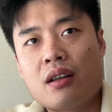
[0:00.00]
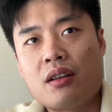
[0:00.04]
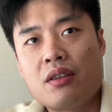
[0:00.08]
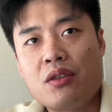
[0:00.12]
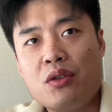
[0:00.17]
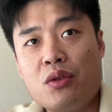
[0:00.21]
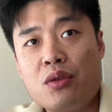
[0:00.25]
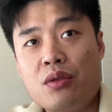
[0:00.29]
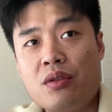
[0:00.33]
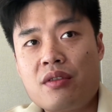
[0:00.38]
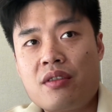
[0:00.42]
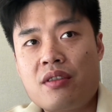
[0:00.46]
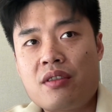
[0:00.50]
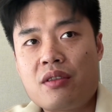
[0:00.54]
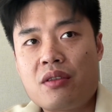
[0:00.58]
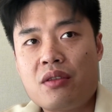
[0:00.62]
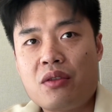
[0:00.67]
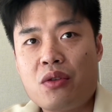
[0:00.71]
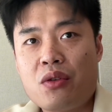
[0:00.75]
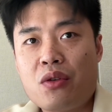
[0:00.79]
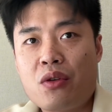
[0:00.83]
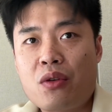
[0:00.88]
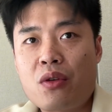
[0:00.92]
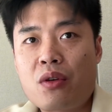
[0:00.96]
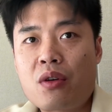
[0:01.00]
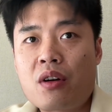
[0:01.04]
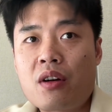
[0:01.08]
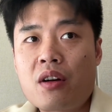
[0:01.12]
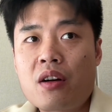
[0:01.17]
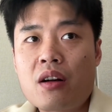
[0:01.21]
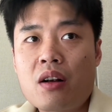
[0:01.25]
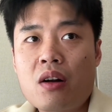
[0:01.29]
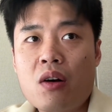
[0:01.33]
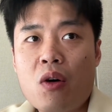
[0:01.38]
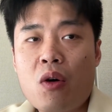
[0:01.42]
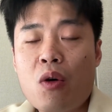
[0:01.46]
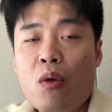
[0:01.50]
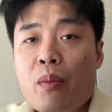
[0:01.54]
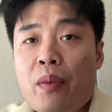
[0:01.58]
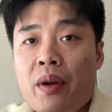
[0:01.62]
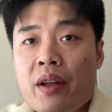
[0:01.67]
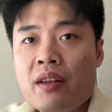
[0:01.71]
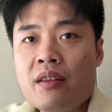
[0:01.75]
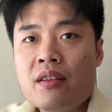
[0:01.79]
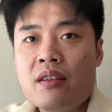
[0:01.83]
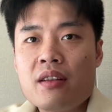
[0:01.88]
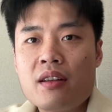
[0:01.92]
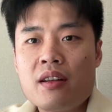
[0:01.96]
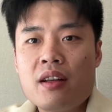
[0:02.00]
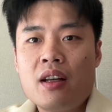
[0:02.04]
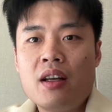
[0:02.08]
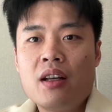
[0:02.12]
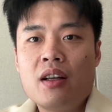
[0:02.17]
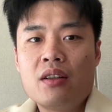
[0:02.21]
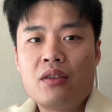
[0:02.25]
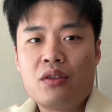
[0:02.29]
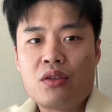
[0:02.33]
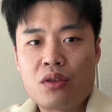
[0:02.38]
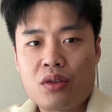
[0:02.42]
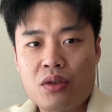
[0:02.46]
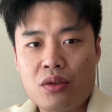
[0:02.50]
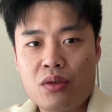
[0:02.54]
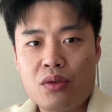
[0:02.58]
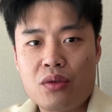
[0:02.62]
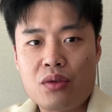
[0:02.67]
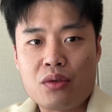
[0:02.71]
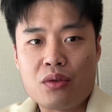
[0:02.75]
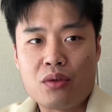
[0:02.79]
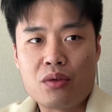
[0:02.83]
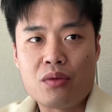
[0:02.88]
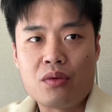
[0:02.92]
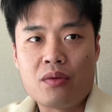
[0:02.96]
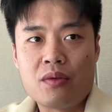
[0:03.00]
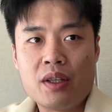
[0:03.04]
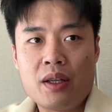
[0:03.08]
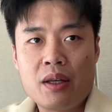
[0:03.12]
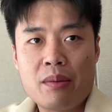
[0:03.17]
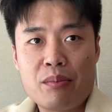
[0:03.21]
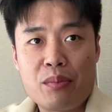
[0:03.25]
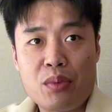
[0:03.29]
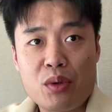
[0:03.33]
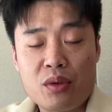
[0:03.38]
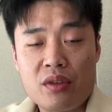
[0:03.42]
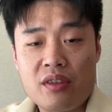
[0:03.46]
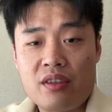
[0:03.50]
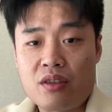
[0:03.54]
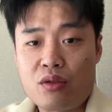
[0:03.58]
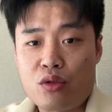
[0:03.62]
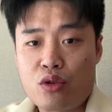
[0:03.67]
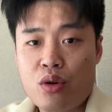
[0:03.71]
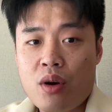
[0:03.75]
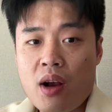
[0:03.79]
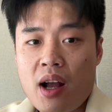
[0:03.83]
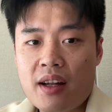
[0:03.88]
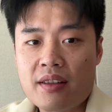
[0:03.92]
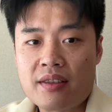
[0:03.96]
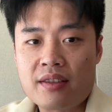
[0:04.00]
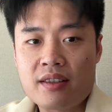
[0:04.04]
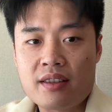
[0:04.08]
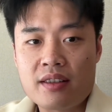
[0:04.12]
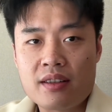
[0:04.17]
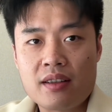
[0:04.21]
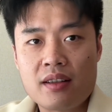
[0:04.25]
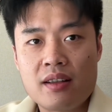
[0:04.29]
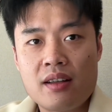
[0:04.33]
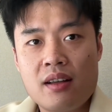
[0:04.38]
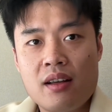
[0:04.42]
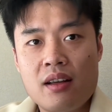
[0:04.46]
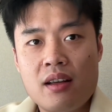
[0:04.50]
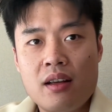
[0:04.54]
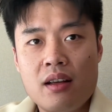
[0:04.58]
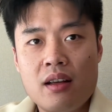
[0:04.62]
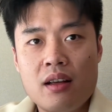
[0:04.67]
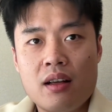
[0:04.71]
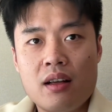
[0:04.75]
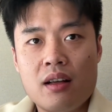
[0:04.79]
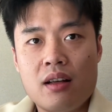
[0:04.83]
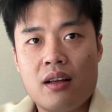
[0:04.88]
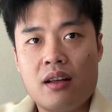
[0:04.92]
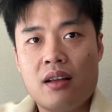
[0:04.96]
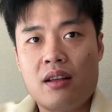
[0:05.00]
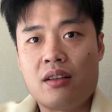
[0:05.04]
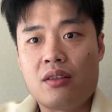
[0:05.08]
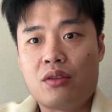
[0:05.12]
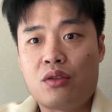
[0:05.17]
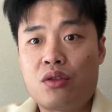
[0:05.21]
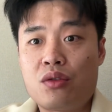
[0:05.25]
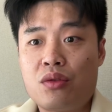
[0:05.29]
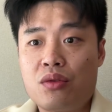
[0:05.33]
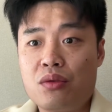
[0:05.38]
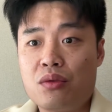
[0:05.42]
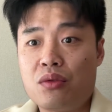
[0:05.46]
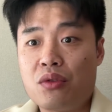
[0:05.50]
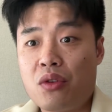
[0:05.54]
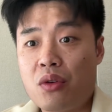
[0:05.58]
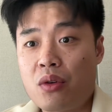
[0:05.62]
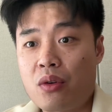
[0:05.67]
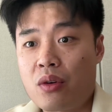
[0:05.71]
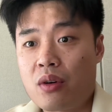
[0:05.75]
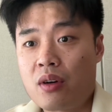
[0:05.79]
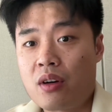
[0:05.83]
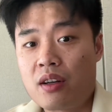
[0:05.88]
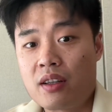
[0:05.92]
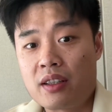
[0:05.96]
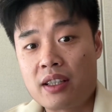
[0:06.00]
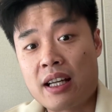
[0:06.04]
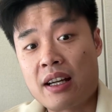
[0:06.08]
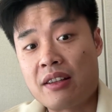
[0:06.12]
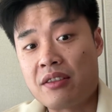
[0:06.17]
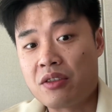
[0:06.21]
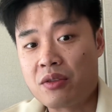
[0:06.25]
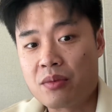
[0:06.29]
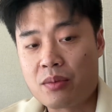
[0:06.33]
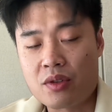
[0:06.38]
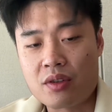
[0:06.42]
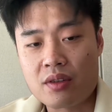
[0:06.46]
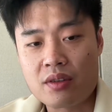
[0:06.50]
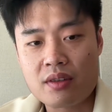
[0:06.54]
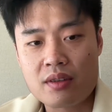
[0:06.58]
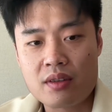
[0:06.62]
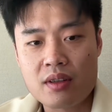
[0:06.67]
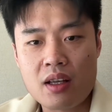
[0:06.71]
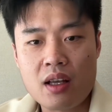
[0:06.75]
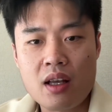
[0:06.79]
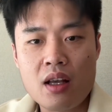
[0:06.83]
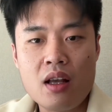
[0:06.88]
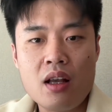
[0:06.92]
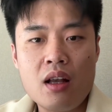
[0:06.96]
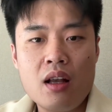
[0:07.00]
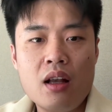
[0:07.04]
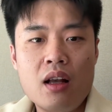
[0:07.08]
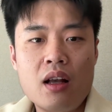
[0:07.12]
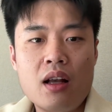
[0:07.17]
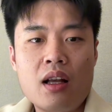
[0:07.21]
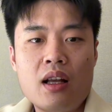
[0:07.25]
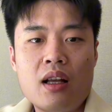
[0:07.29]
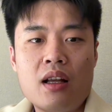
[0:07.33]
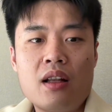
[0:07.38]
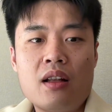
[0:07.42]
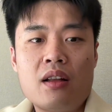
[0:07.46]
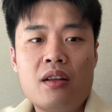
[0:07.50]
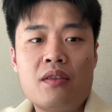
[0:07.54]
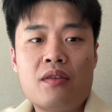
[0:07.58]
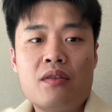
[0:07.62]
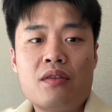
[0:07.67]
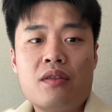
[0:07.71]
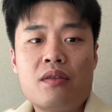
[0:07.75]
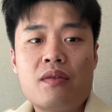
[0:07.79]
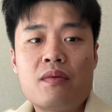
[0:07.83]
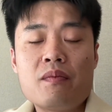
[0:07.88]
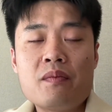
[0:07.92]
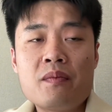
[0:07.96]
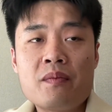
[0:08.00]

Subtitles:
use your open to build the trust to your customers, and